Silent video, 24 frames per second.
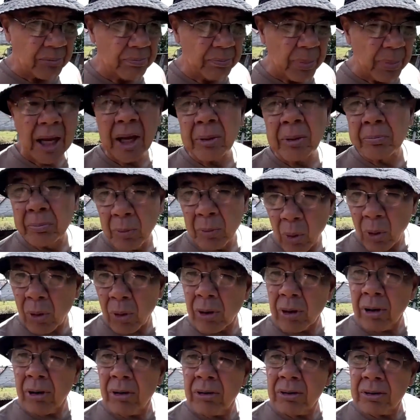being
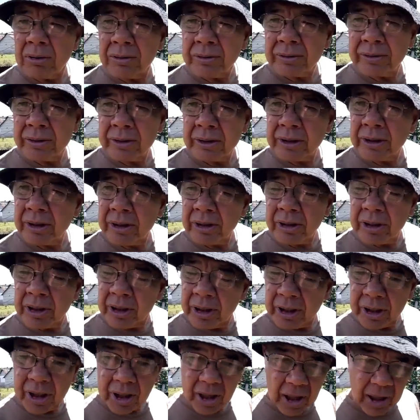moral,
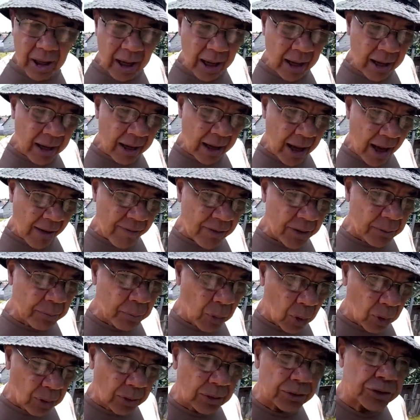having
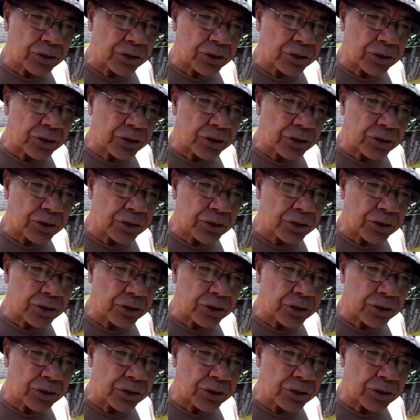moral